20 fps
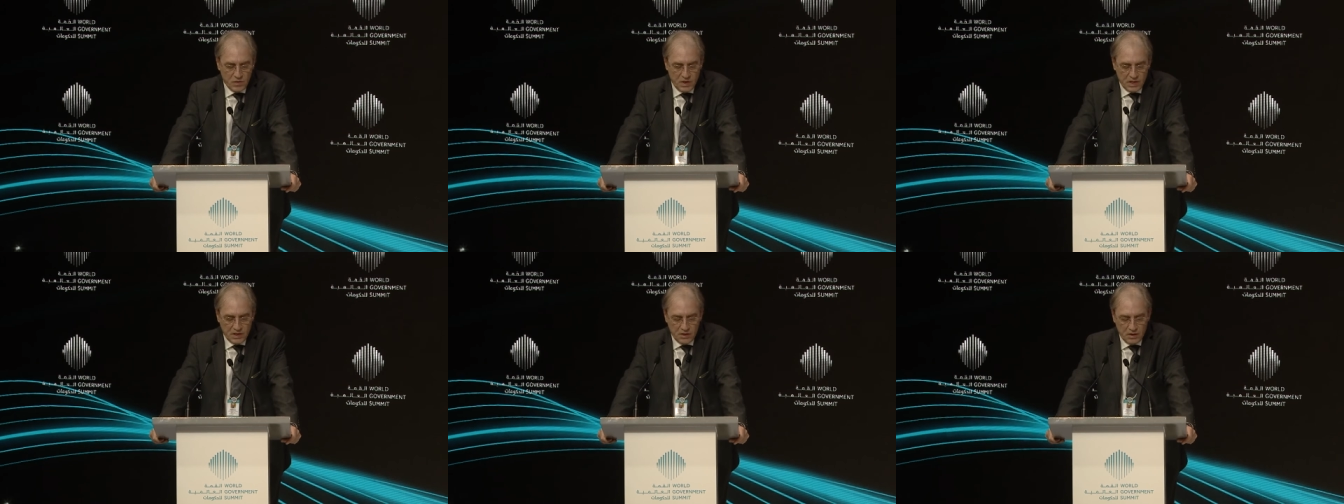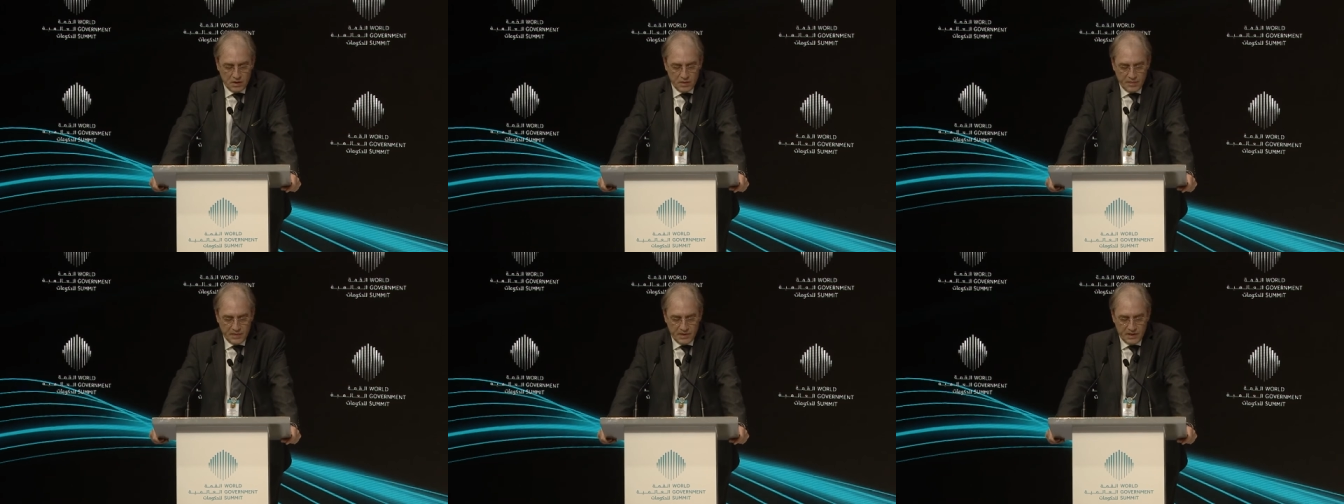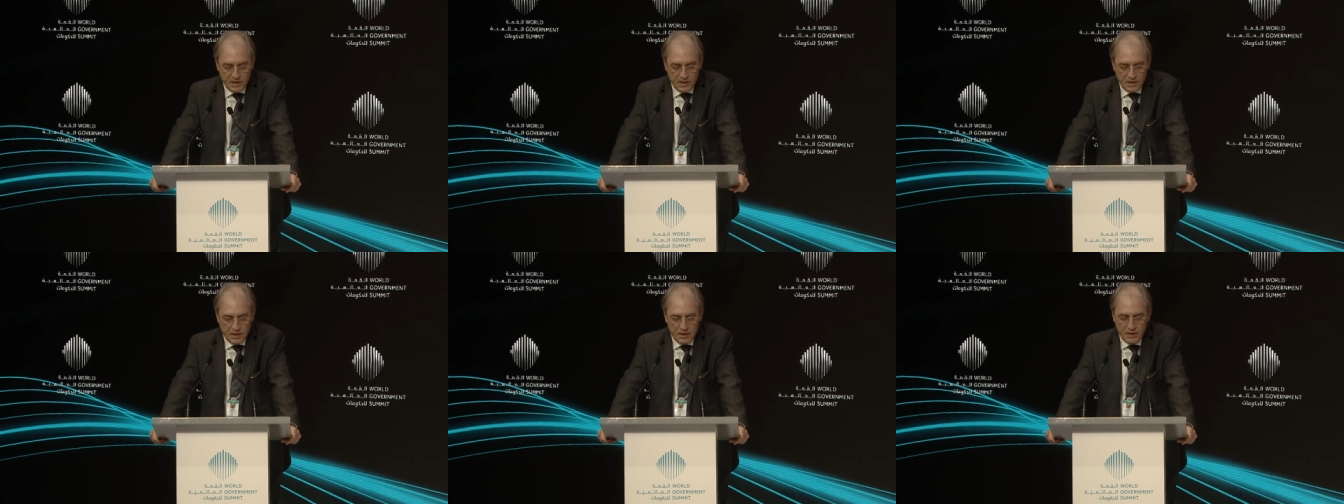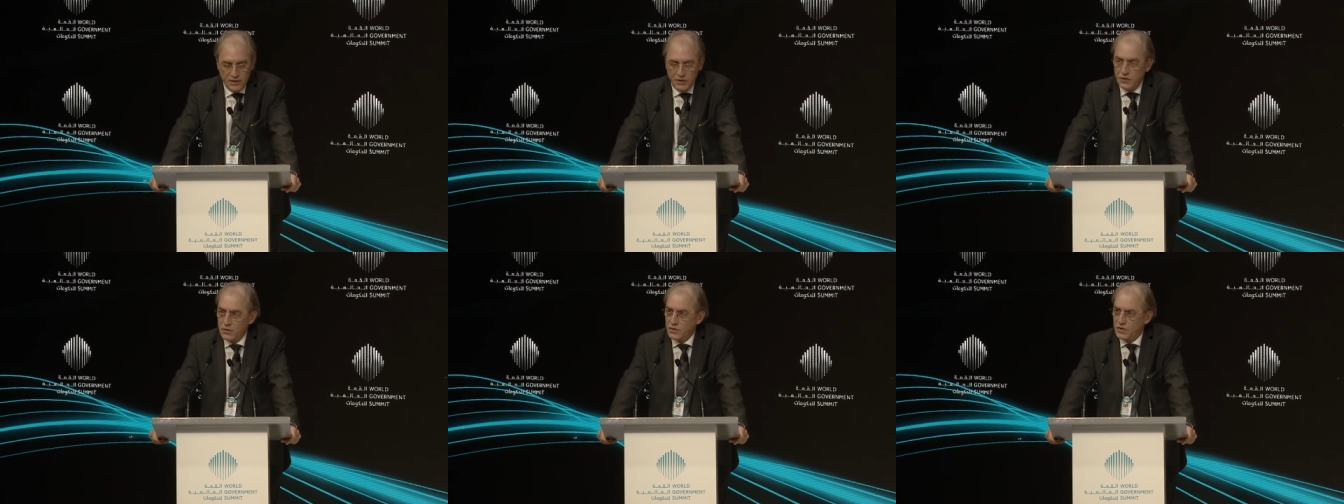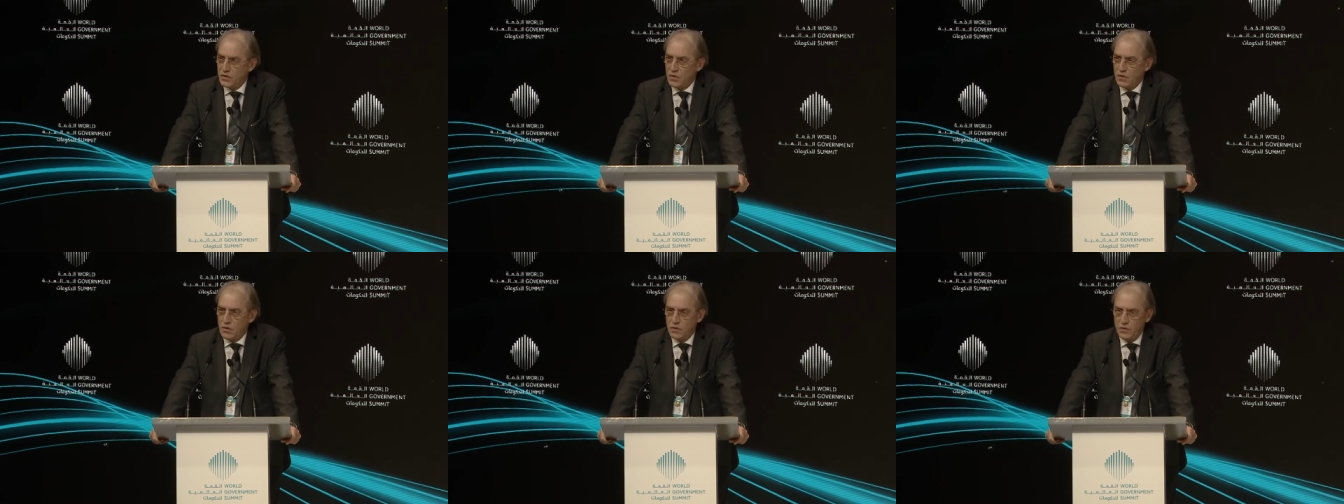to adopt a new
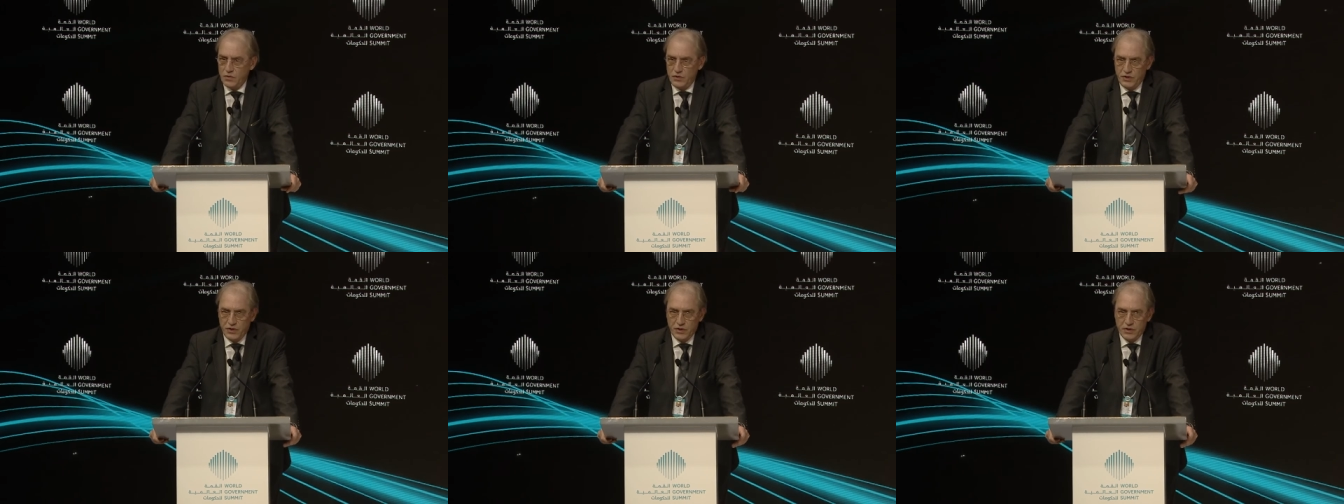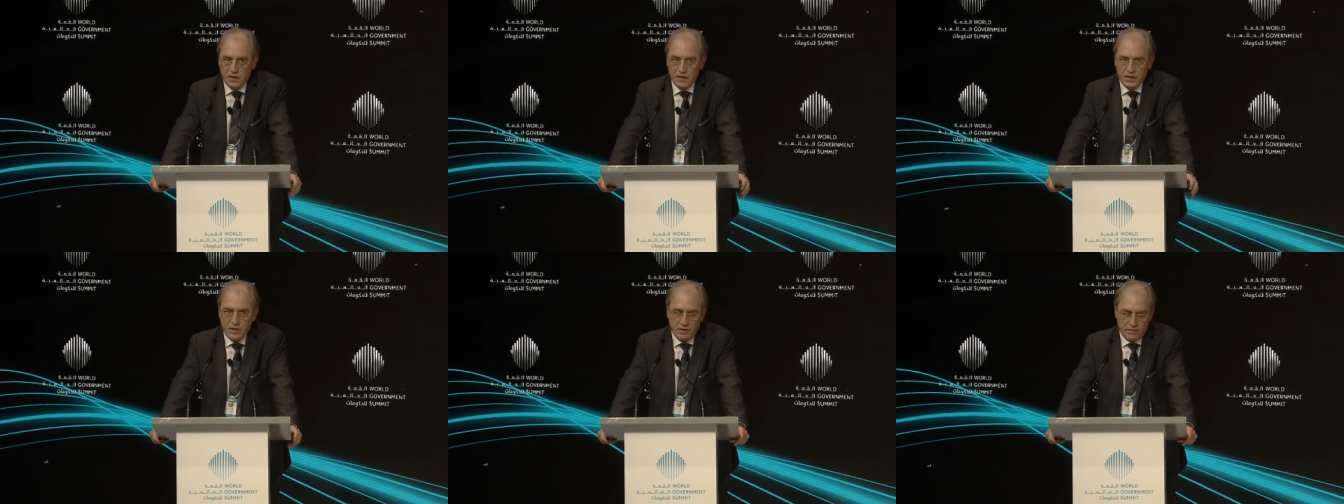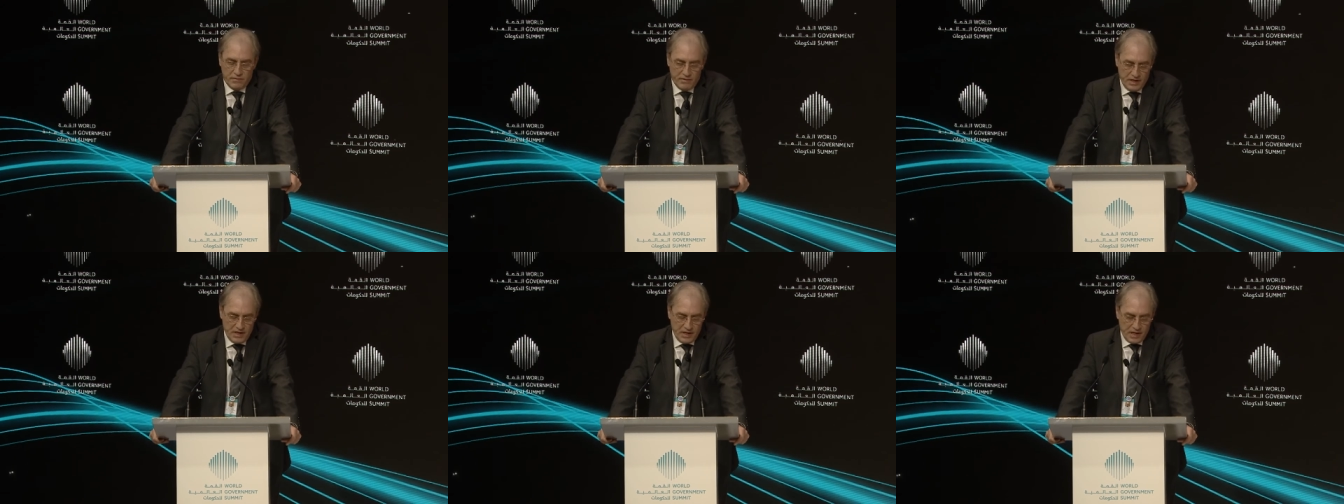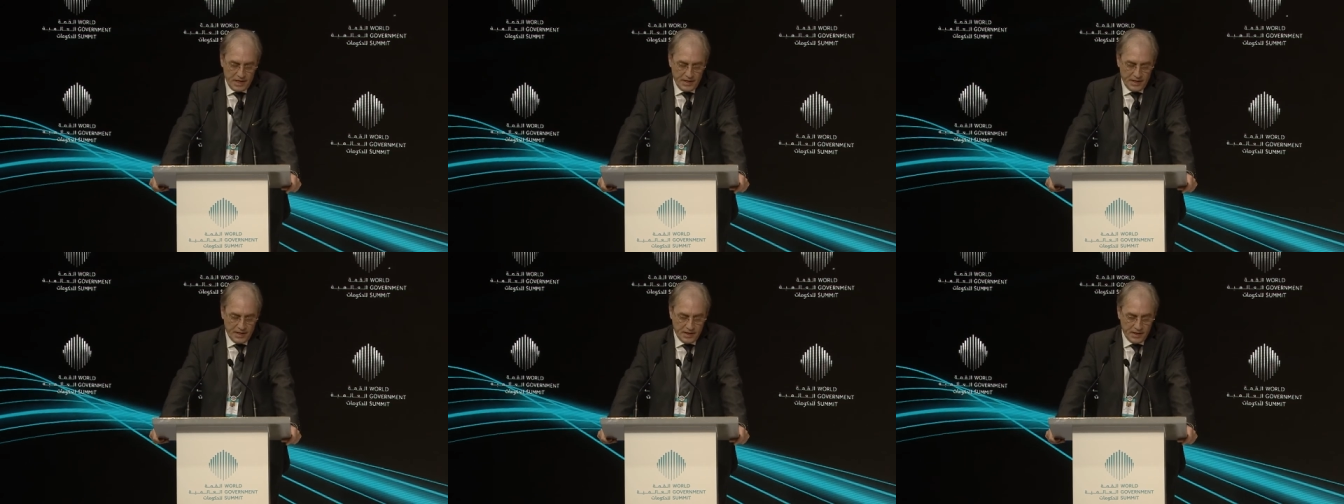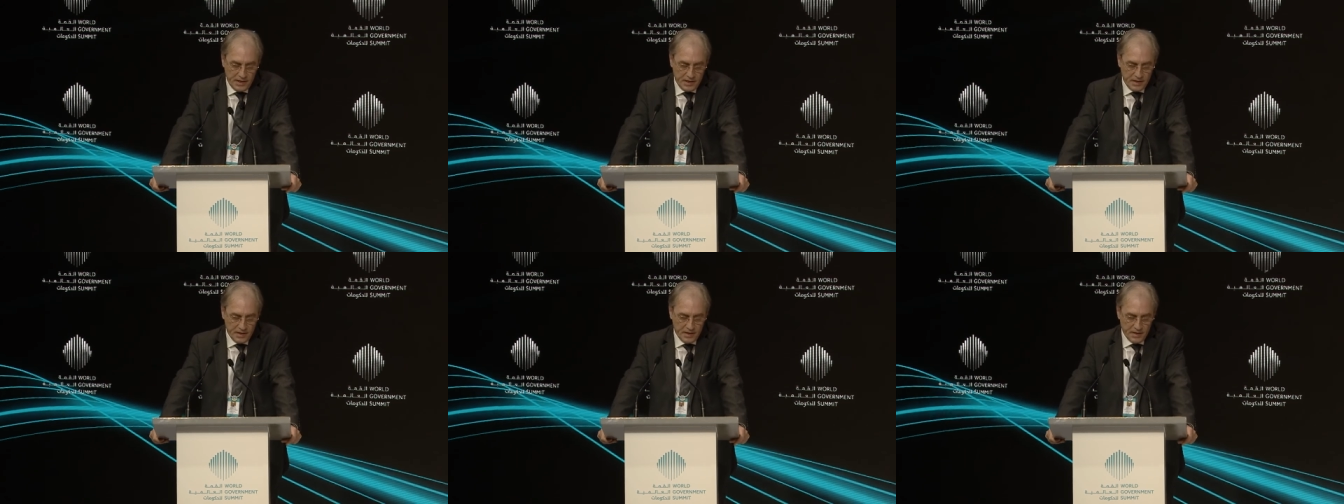solution
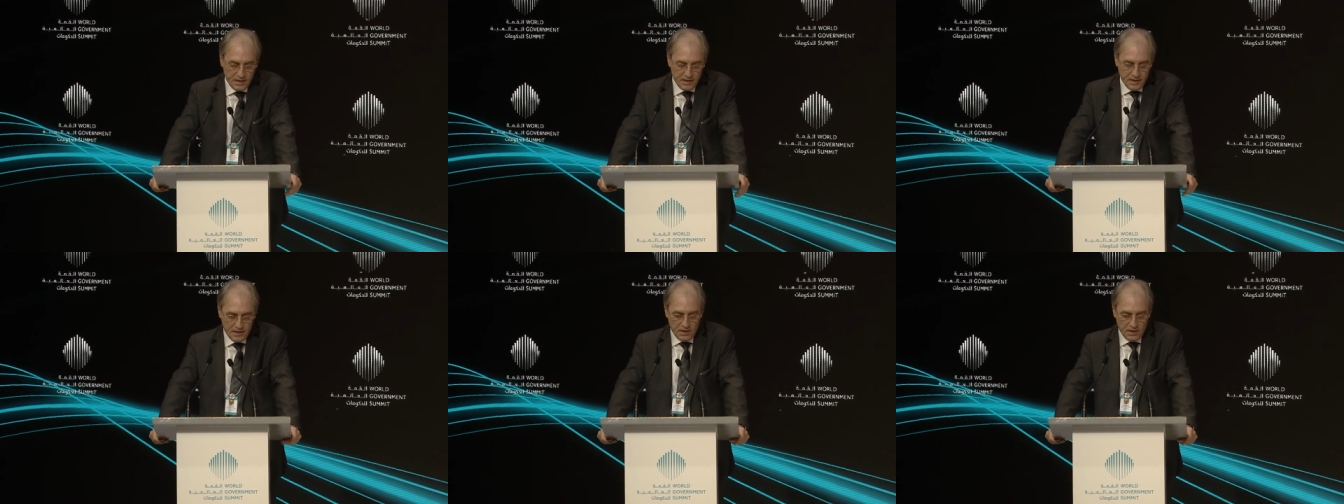relying